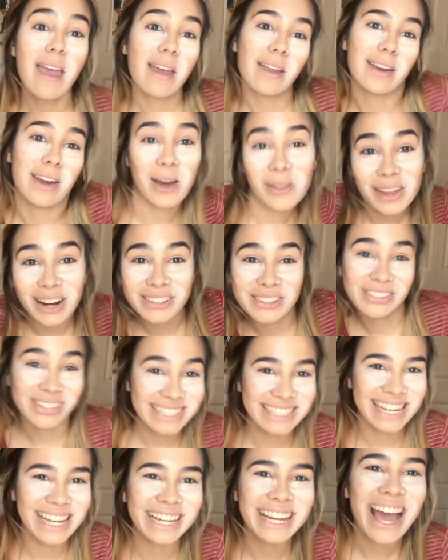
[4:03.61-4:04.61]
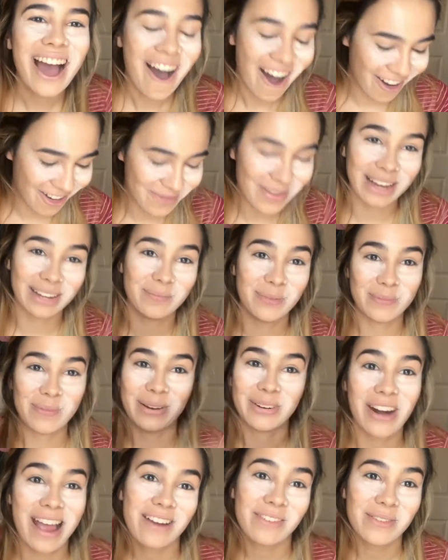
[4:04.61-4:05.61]
Now that I look crazy, I put powder
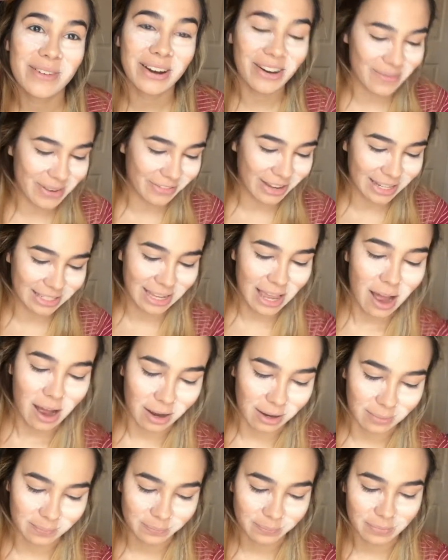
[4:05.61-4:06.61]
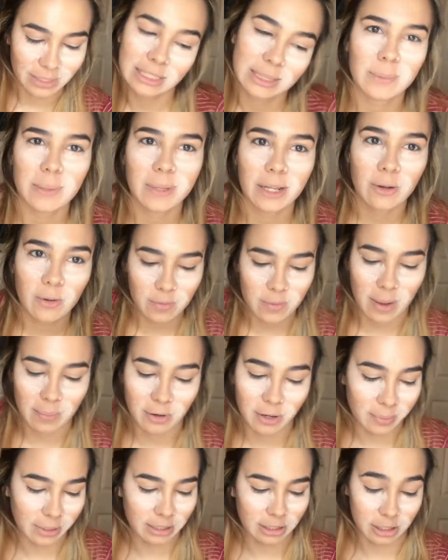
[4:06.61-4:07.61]
everywhere on my face. Sometimes I go in my
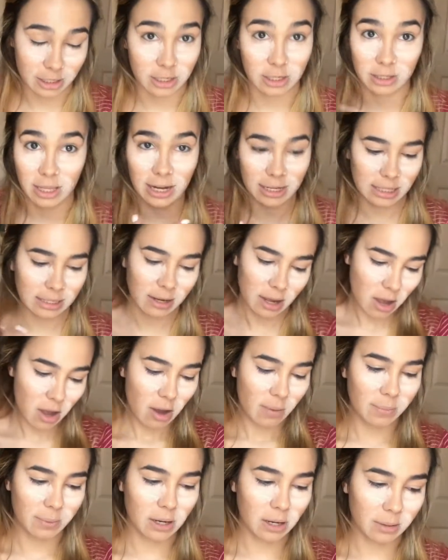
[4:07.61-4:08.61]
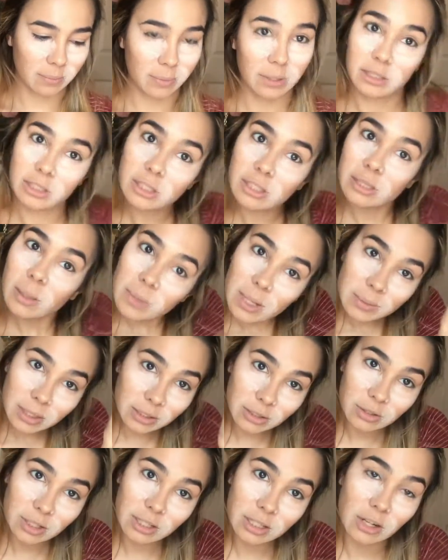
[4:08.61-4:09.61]
beauty blender like I did. But just sometimes I
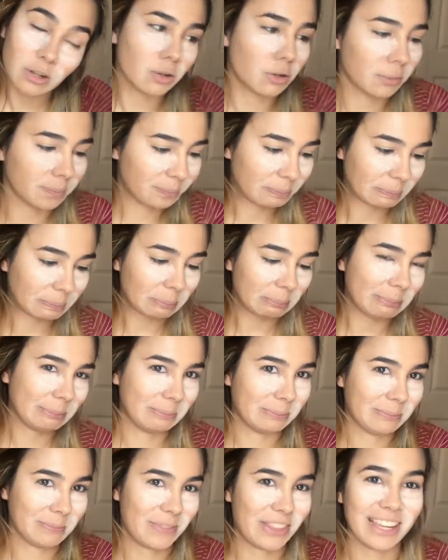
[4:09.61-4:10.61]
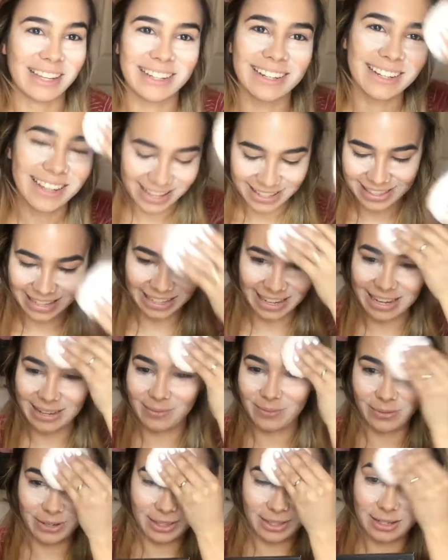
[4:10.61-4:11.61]
use this little thing that
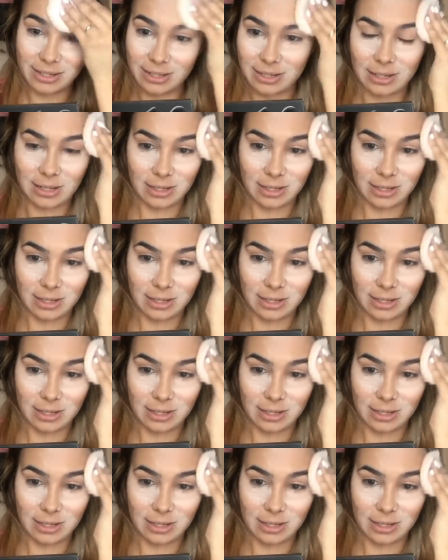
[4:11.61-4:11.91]
came with it.